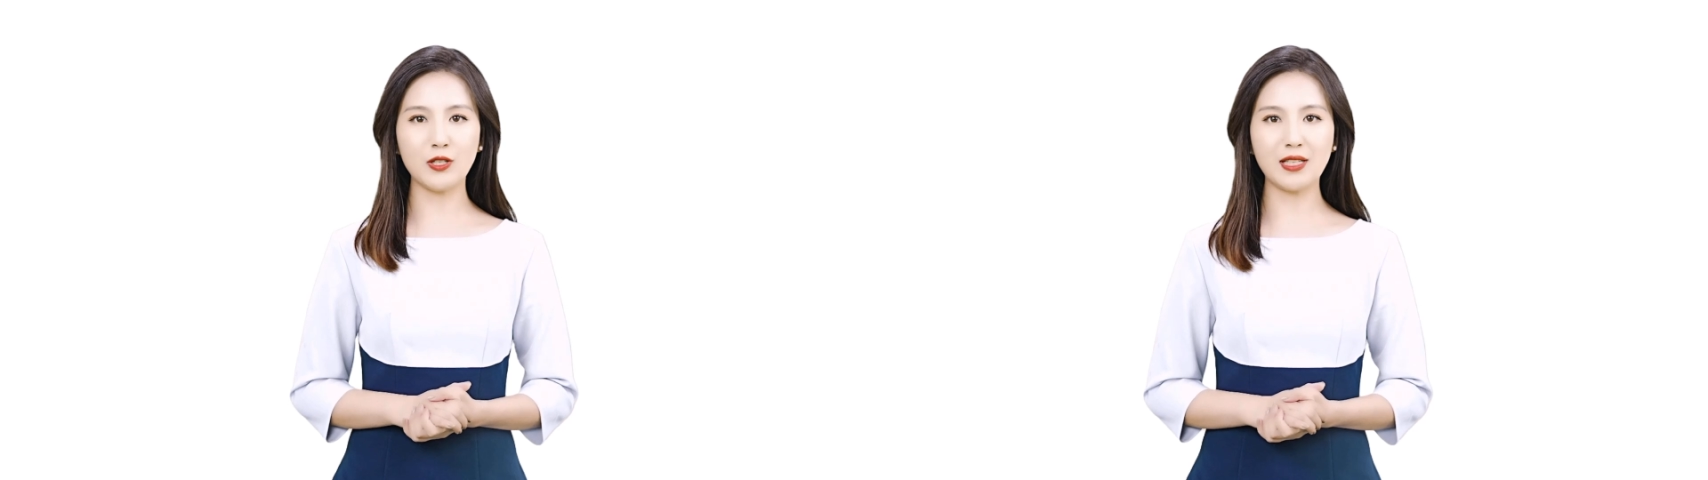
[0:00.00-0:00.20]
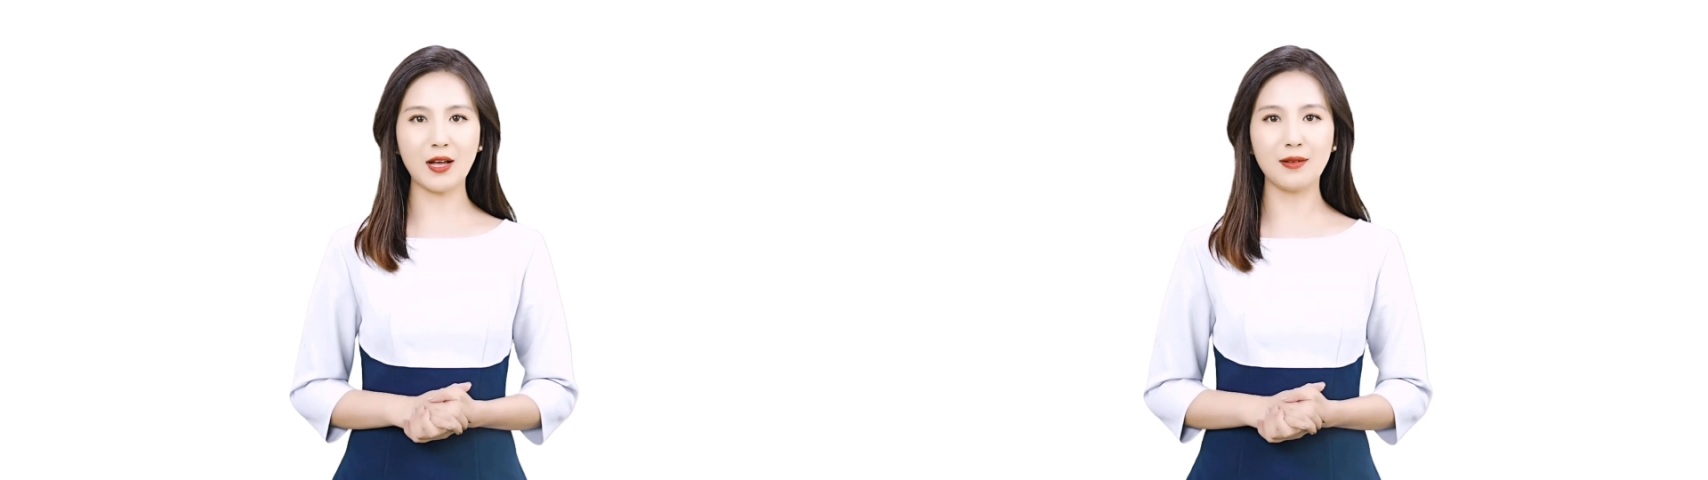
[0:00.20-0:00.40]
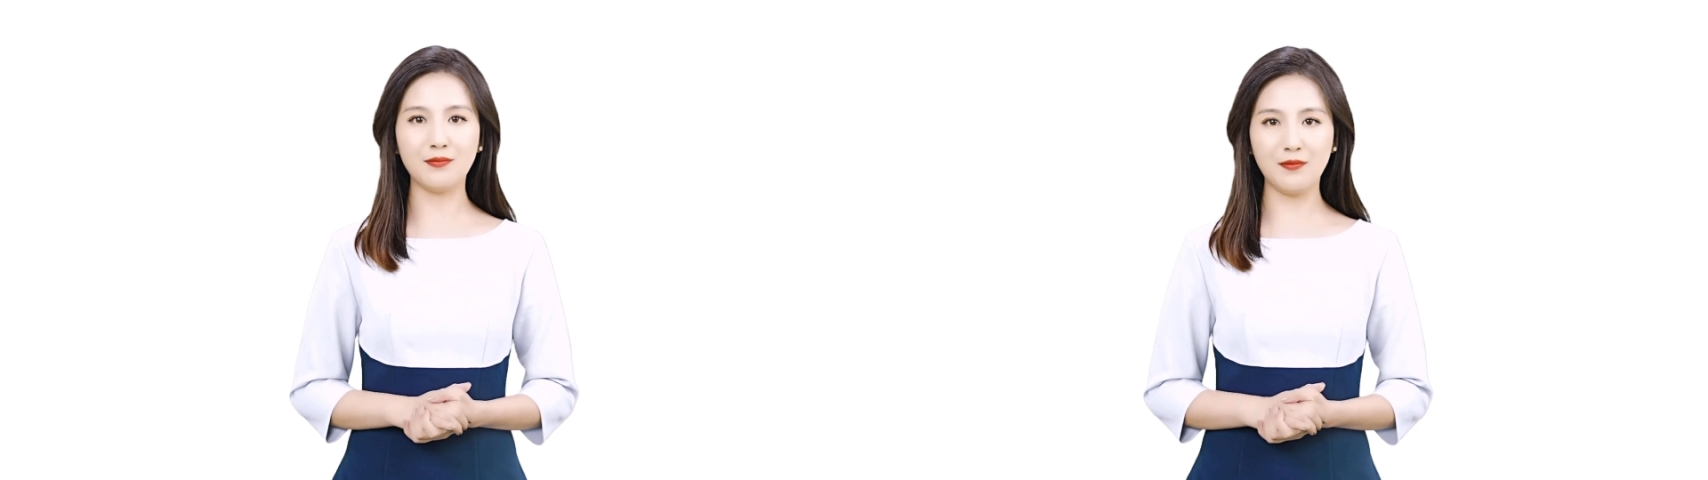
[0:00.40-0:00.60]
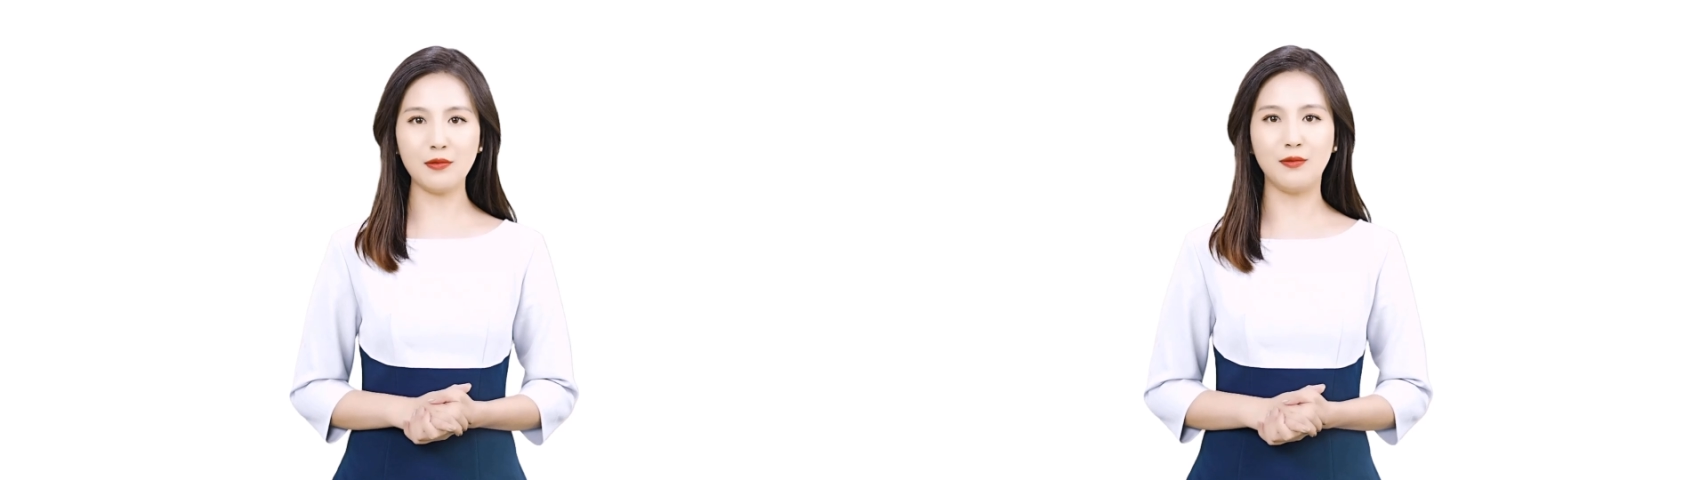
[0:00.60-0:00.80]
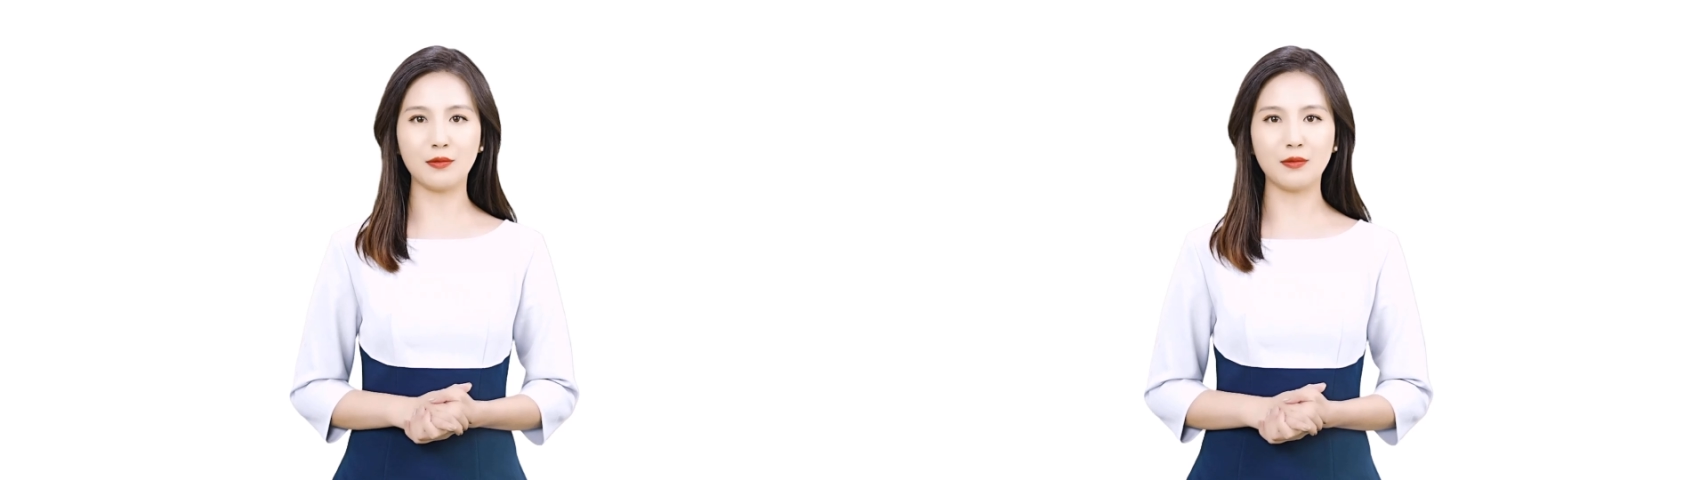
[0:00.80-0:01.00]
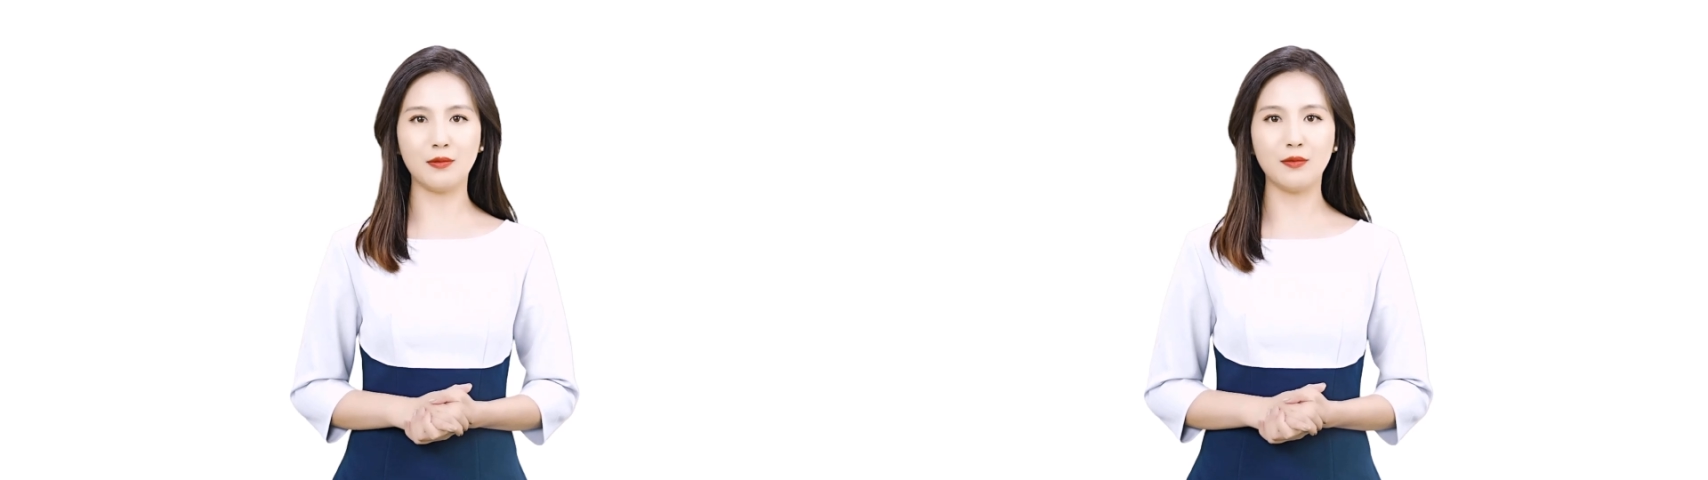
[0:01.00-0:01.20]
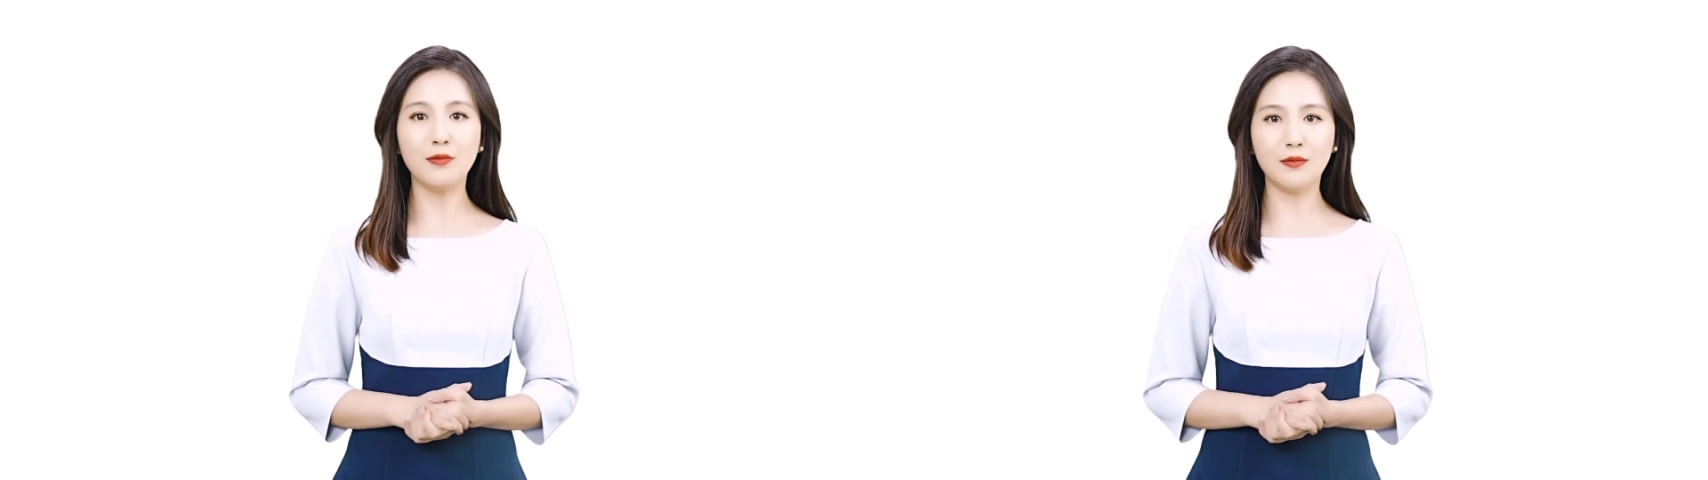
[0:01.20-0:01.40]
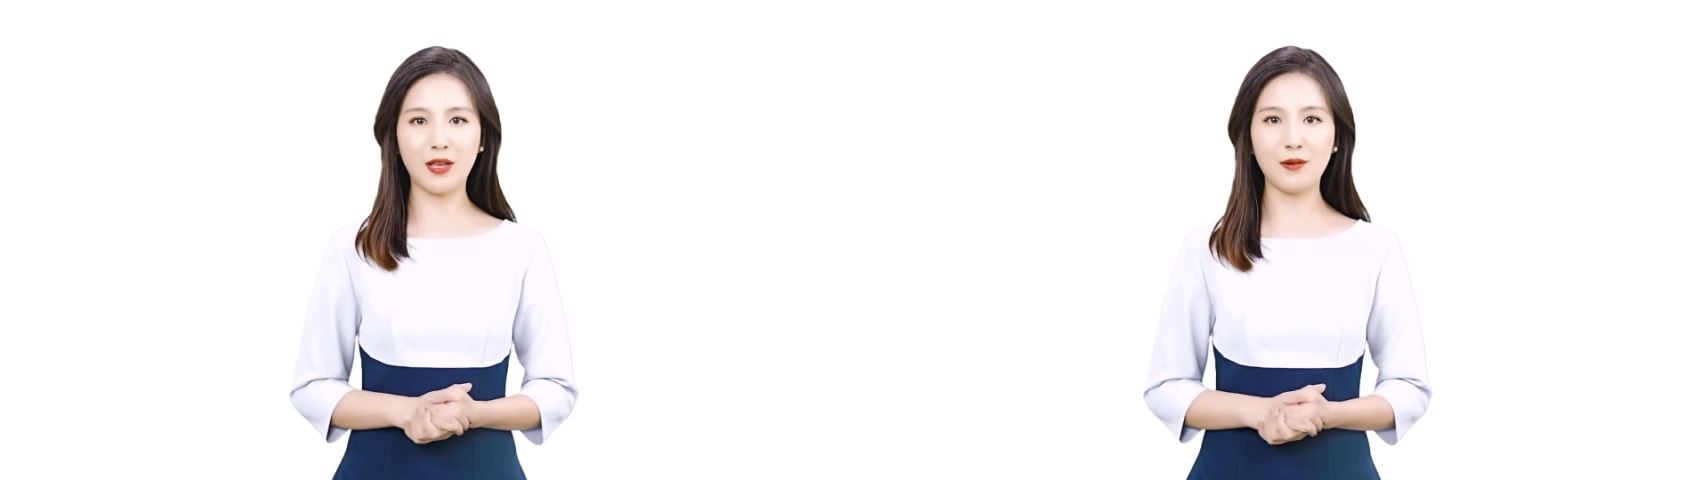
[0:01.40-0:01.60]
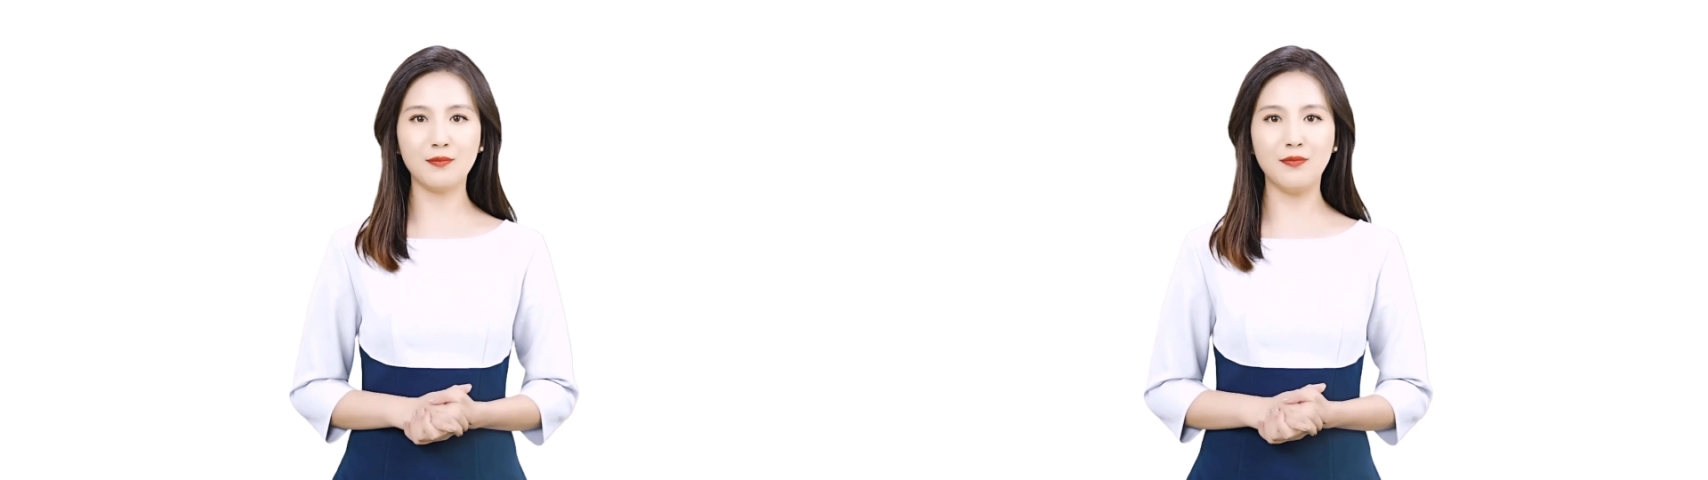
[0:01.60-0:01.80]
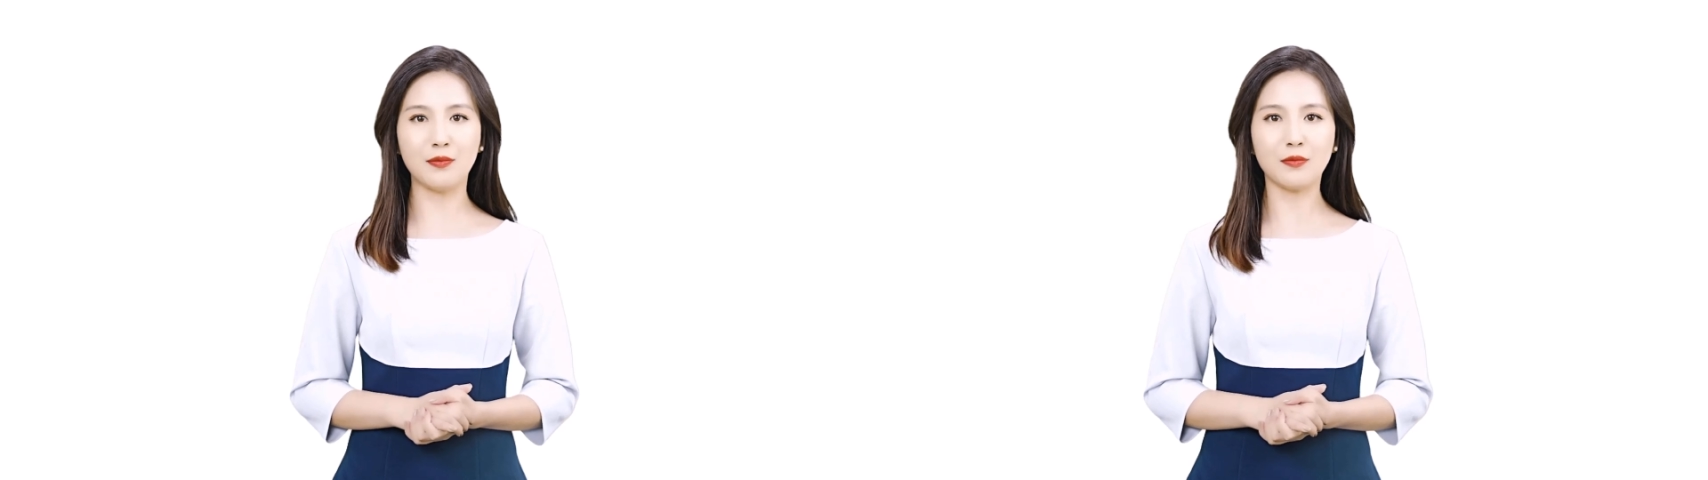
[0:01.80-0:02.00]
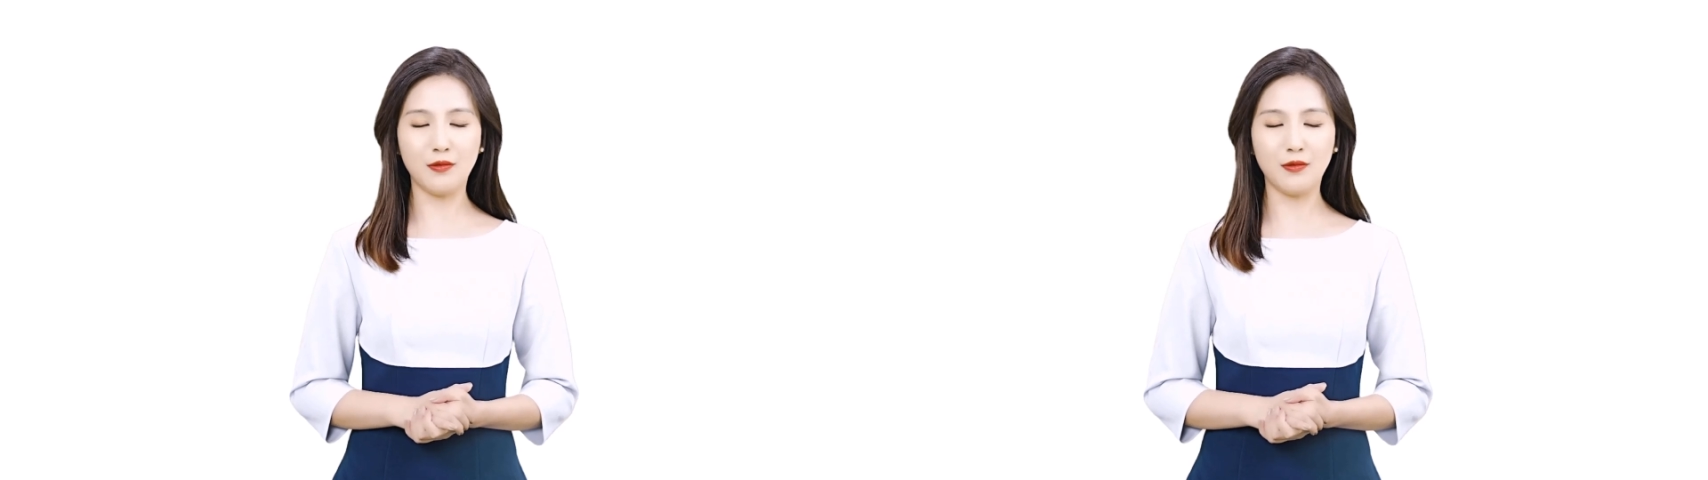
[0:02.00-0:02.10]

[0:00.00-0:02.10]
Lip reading: time. M.